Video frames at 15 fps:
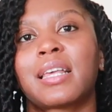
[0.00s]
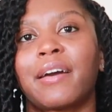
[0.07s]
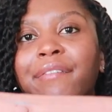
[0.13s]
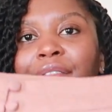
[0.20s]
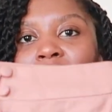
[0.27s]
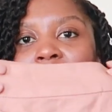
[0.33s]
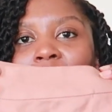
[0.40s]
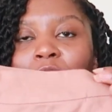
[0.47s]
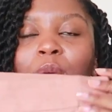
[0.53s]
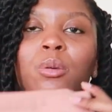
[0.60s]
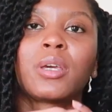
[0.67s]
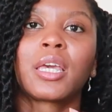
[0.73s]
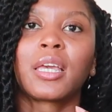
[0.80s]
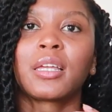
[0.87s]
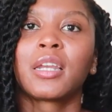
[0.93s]
I feel like you
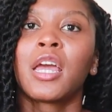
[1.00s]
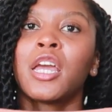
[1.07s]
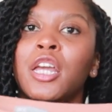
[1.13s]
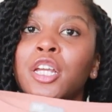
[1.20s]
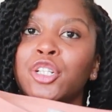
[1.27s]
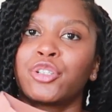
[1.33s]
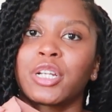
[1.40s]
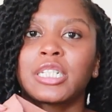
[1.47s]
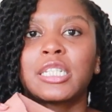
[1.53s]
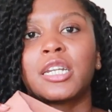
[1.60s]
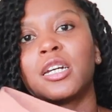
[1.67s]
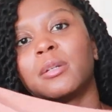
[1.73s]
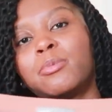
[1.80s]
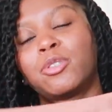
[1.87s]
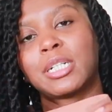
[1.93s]
can dress it
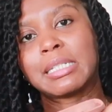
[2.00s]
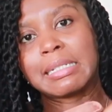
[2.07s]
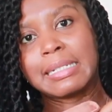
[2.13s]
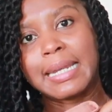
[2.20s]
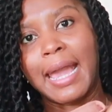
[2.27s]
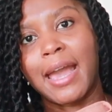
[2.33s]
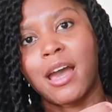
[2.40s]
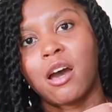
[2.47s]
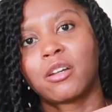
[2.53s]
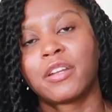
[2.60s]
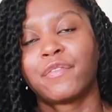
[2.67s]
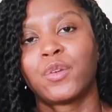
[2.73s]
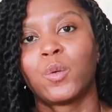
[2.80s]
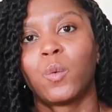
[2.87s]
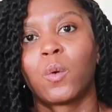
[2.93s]
up, dress it down
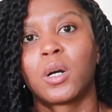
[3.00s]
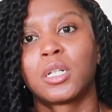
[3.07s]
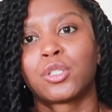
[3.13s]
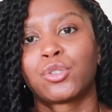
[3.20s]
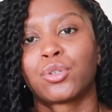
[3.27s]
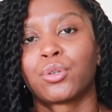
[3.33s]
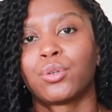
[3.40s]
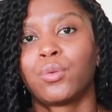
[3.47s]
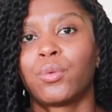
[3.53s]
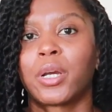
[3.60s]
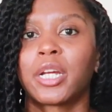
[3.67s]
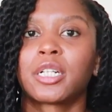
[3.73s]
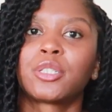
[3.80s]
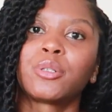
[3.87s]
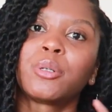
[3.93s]
if you want to
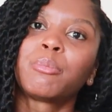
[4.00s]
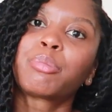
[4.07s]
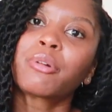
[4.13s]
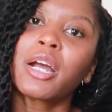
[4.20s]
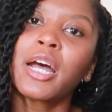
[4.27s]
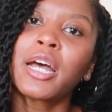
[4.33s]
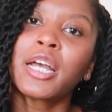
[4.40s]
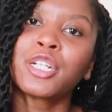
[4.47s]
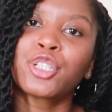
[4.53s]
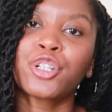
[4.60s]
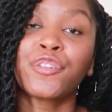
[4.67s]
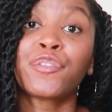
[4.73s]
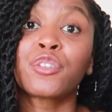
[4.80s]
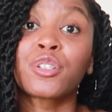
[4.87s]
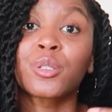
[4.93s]
wear it to a brunch, or
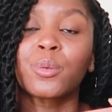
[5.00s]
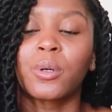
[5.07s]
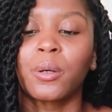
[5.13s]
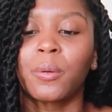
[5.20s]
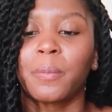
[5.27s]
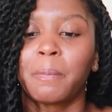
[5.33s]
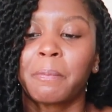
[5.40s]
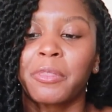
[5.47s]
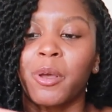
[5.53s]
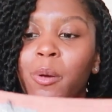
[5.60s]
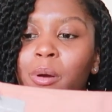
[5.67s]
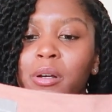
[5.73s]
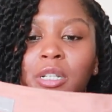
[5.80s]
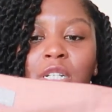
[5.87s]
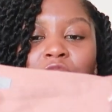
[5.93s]
if you just want to throw
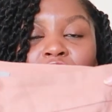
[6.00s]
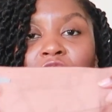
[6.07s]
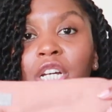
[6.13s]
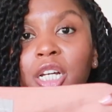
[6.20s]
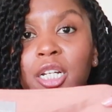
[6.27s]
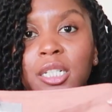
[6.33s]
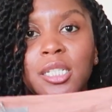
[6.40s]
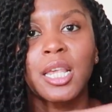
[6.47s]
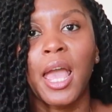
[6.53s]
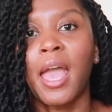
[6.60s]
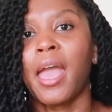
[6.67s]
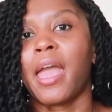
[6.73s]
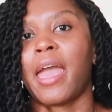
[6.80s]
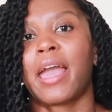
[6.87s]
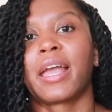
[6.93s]
on your chucks
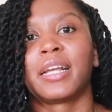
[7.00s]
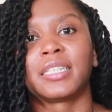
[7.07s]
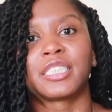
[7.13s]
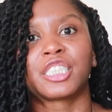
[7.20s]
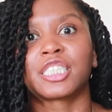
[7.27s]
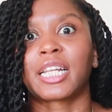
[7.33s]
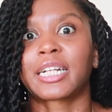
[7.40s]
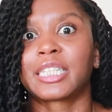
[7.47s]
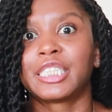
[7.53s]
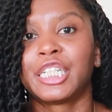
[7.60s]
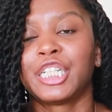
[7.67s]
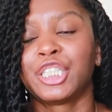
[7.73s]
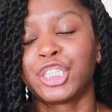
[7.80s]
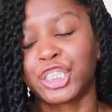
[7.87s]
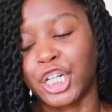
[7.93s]
and just like a
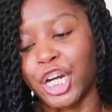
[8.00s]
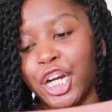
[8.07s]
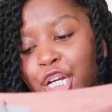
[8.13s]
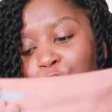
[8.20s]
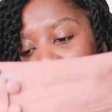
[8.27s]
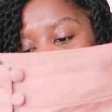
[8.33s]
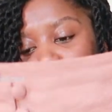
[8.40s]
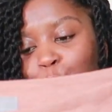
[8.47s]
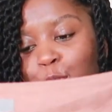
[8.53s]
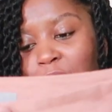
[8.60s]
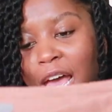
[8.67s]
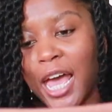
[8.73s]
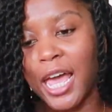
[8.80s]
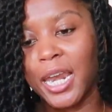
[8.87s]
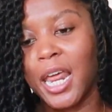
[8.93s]
t-shirt, you can do
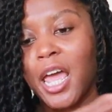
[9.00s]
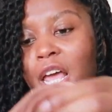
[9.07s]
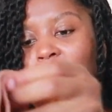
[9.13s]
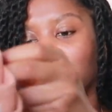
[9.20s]
that.